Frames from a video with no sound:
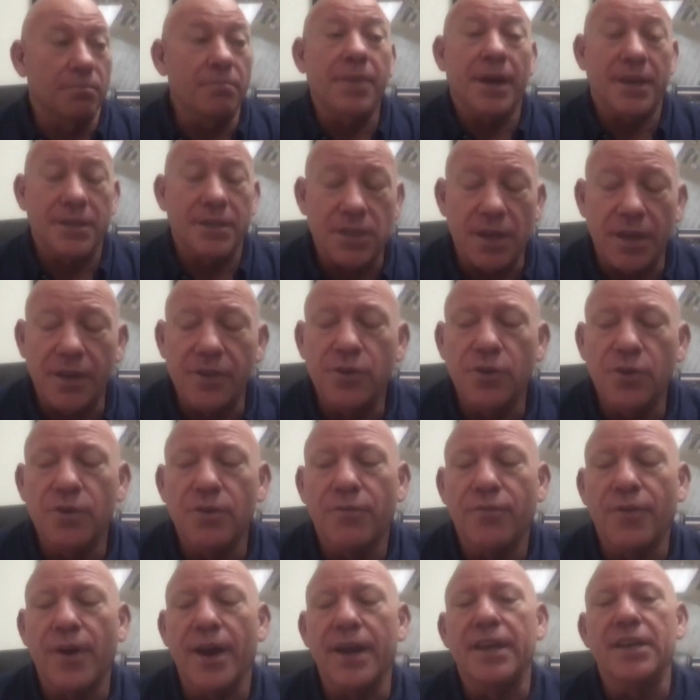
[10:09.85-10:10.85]
basically due to
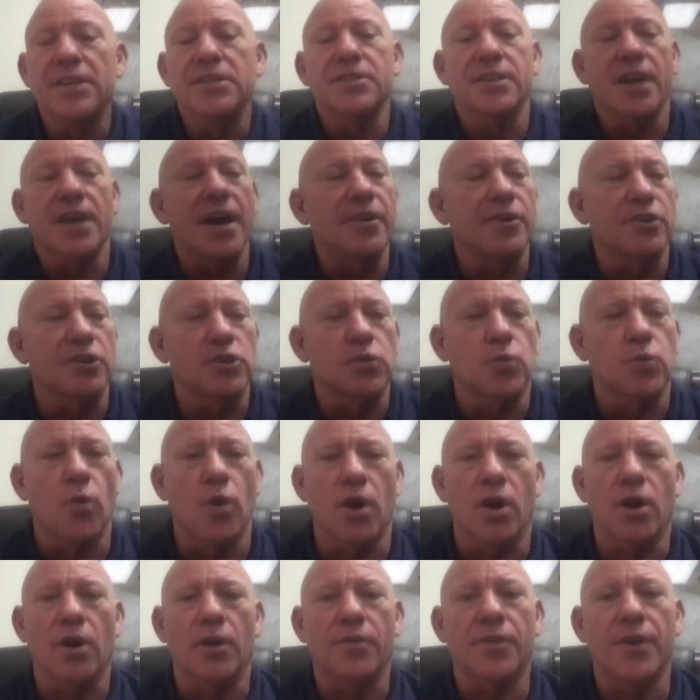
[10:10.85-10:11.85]
Frankie Snyder's
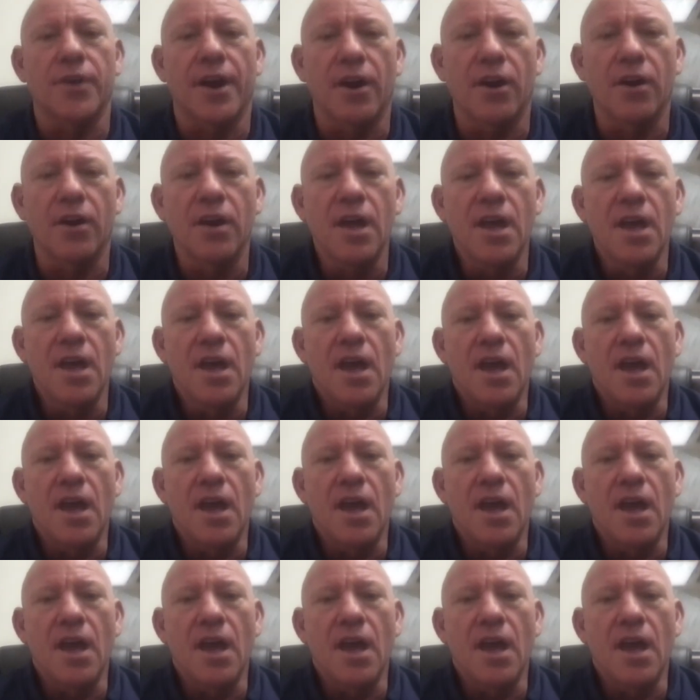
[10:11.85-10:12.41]
work there.